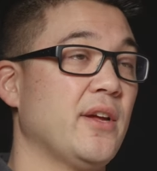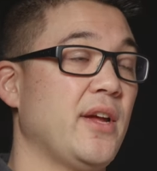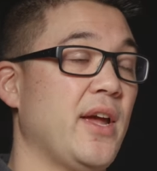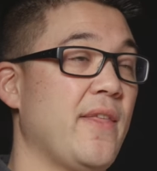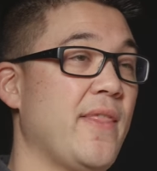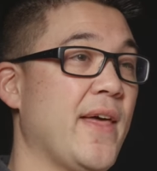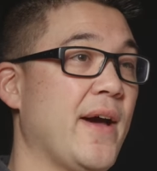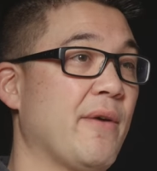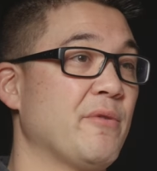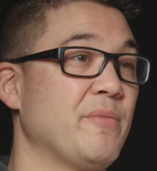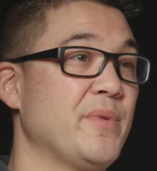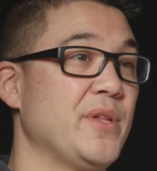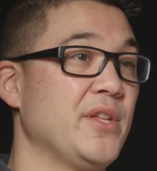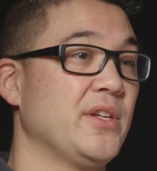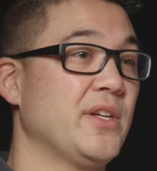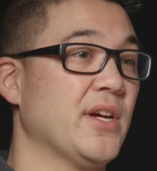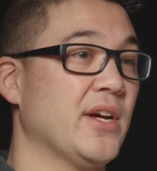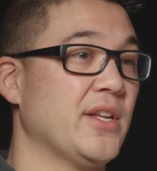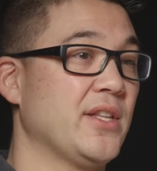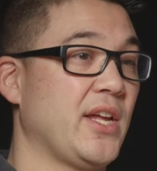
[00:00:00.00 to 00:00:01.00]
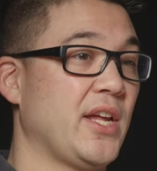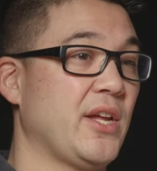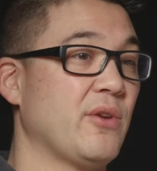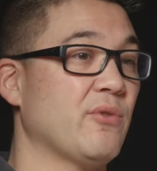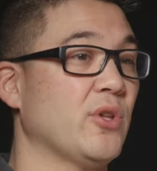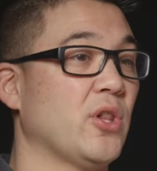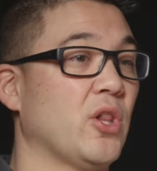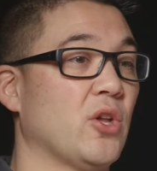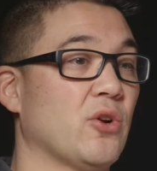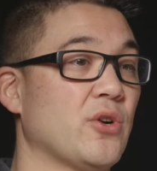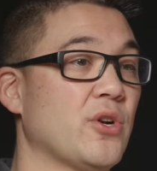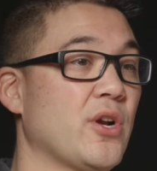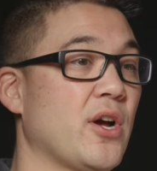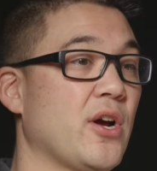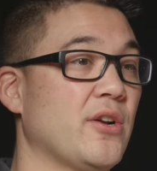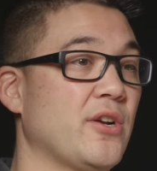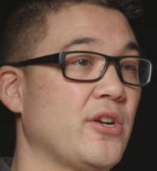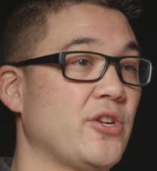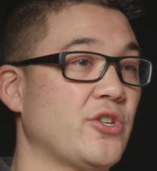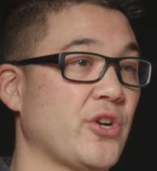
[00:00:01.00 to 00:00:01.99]
and that would be the gun that you would learn
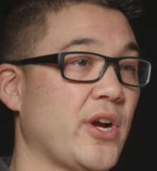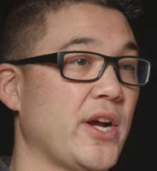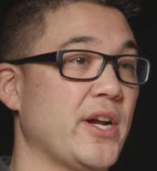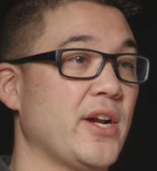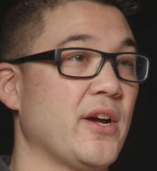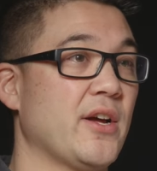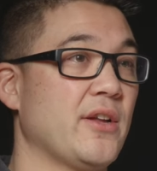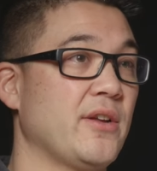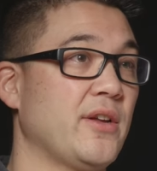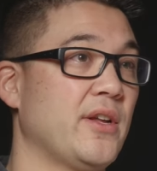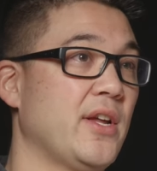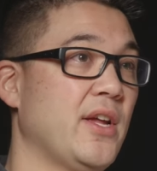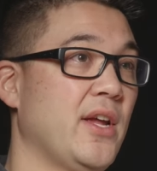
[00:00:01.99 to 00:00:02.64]
on and train on.